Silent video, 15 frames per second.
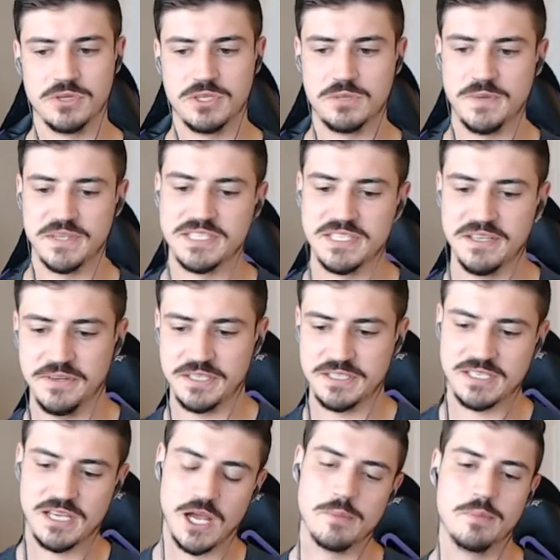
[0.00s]
a specific
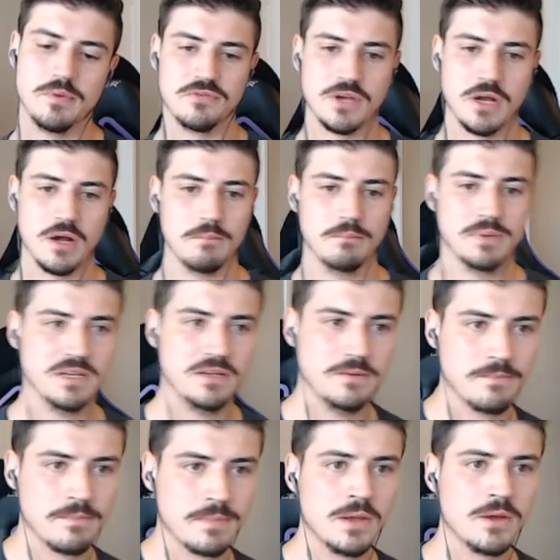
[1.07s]
type of company
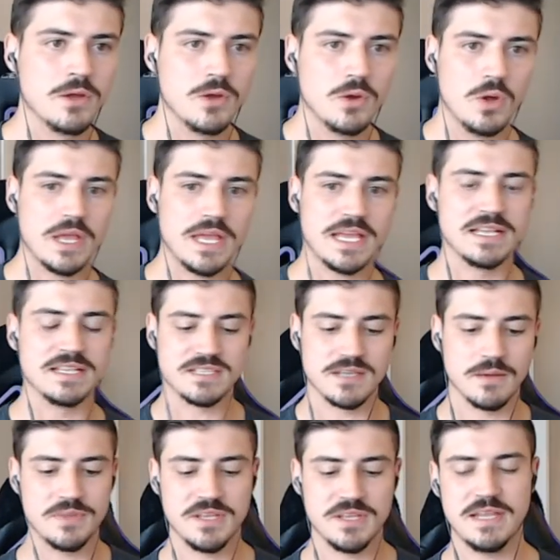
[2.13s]
in
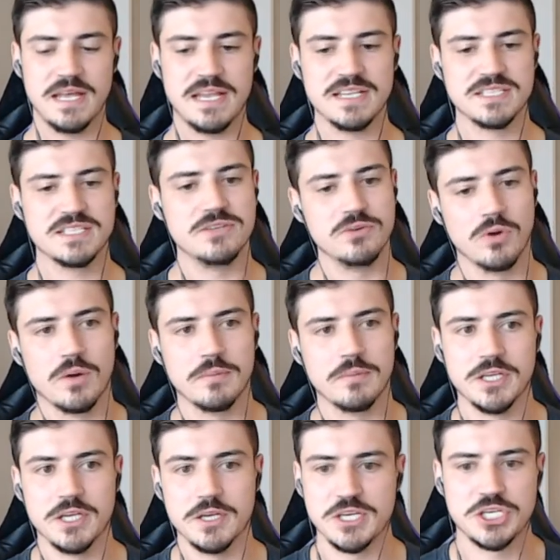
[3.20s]
something that isn't normally
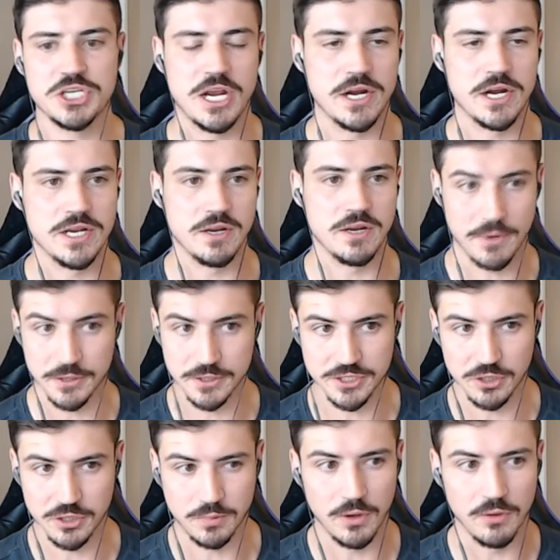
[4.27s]
going to be shared in a
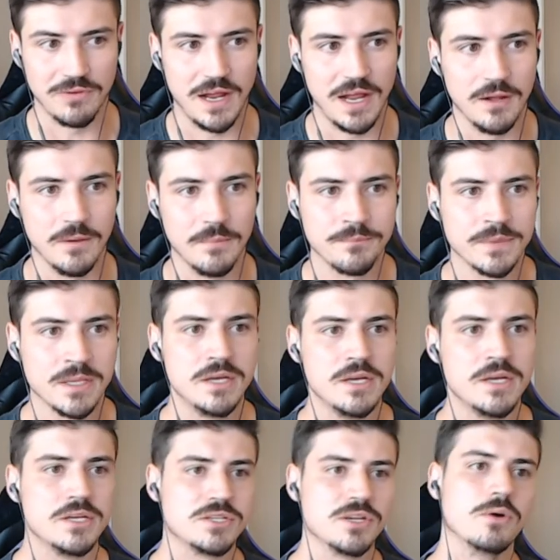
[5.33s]
personal profile.
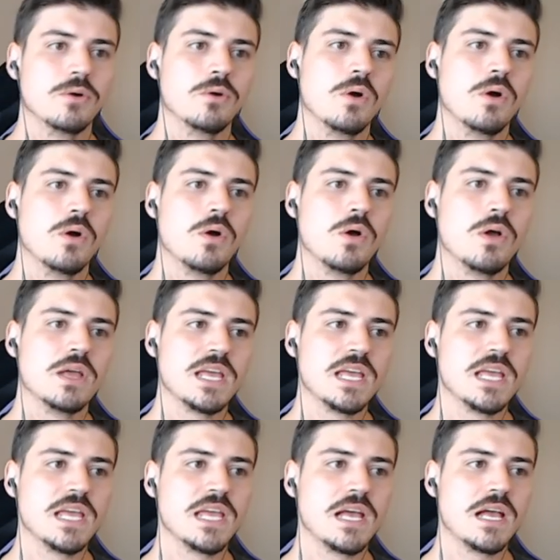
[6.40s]
So
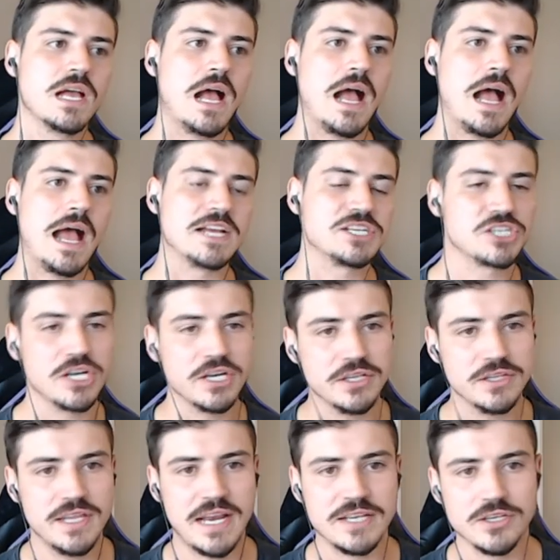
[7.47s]
I shared
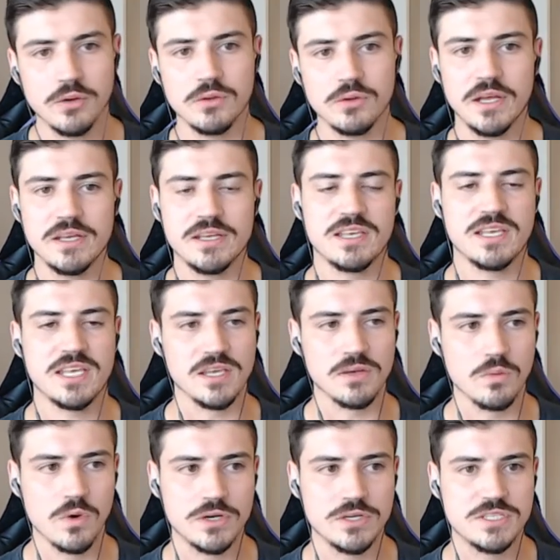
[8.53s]
that I don't like
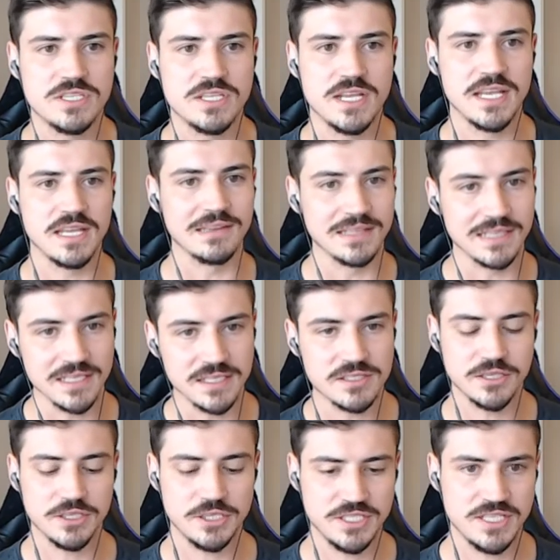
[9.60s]
keywords in lead
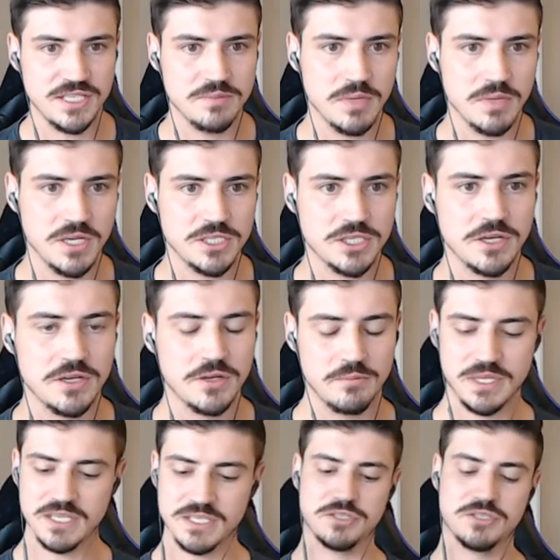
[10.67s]
searches as much
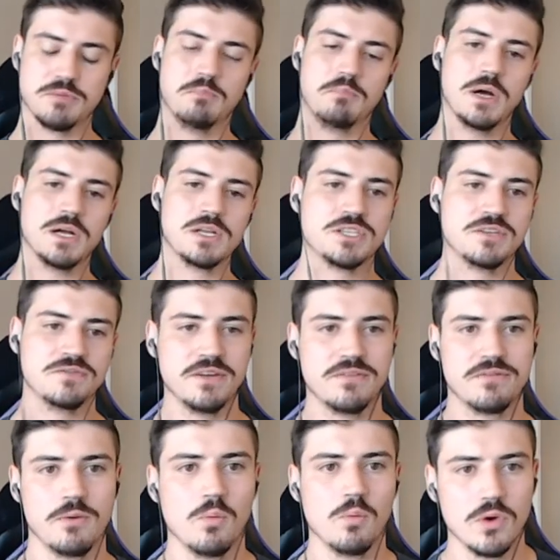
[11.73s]
because there's a bunch of
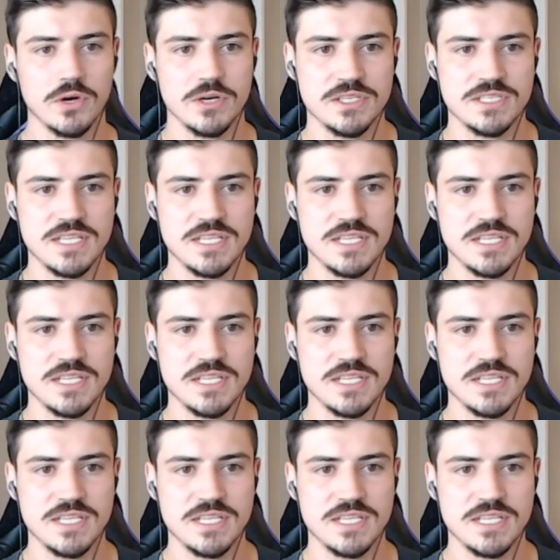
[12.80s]
different words